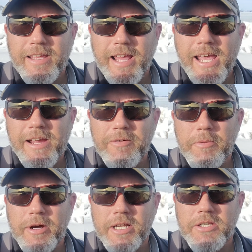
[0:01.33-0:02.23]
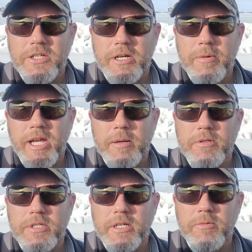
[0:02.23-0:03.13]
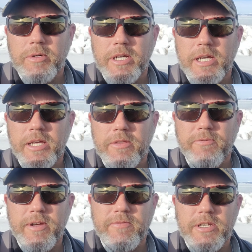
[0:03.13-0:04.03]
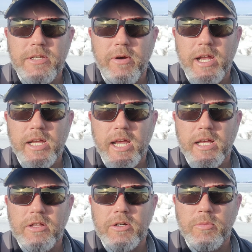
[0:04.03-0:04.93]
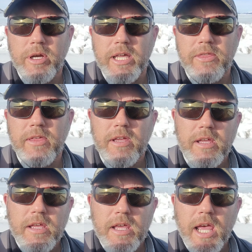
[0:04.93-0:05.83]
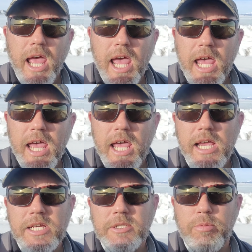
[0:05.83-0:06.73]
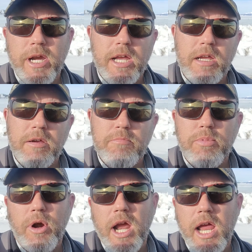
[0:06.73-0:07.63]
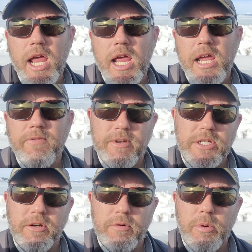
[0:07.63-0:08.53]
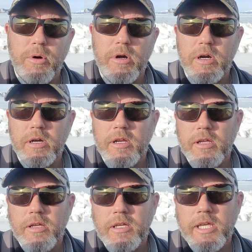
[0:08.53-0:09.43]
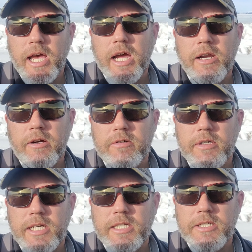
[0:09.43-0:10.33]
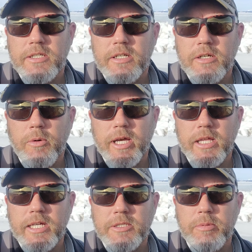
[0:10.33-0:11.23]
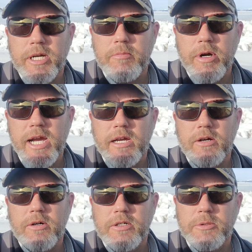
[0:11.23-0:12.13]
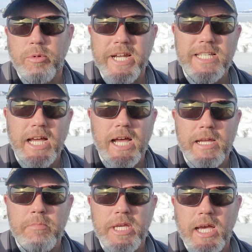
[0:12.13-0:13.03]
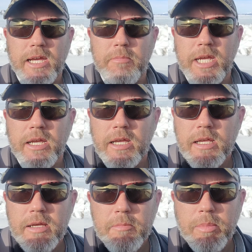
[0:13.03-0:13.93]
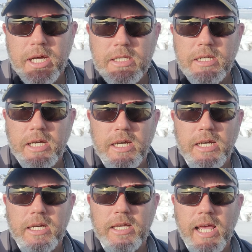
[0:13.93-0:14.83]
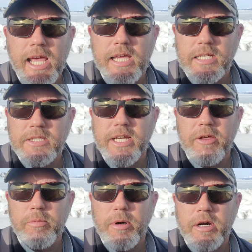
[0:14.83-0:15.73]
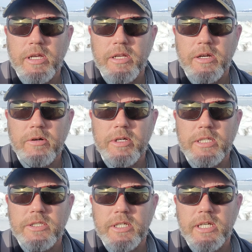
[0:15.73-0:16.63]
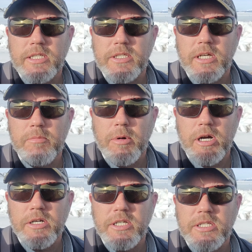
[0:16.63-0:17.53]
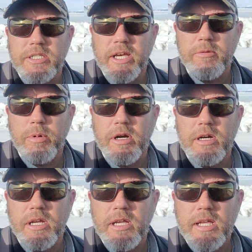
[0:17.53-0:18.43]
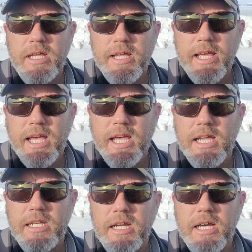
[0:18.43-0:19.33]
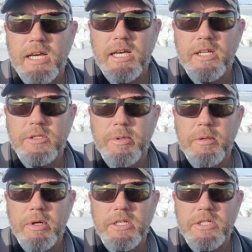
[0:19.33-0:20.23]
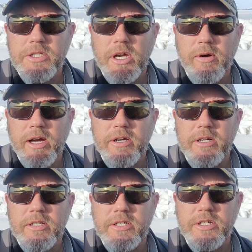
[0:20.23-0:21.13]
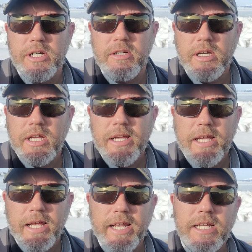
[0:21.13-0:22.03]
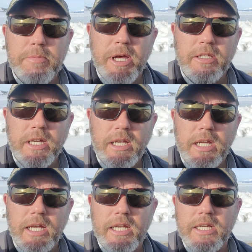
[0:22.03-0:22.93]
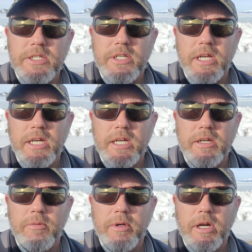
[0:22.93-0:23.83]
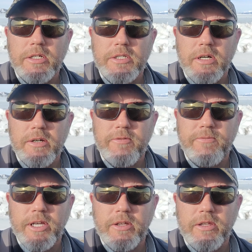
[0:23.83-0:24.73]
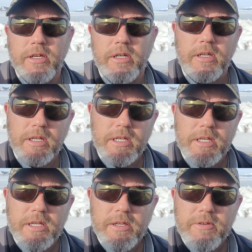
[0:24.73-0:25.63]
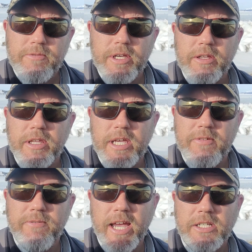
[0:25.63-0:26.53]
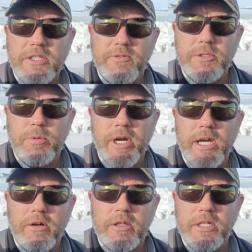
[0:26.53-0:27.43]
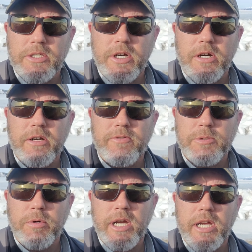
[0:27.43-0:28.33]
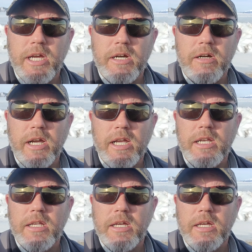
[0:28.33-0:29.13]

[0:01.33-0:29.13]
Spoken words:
Hey everyone, it's Jeremy Hamilton with 5280 Angler with a spring break fishing report. Yeah, I know, it doesn't look quite like spring break or springtime behind me, but hey, it's South Park, it's March, it's South Park, and there's been a bunch of snow out here this year. It is melting, we are starting to feel the effects of spring, or the start of spring here, and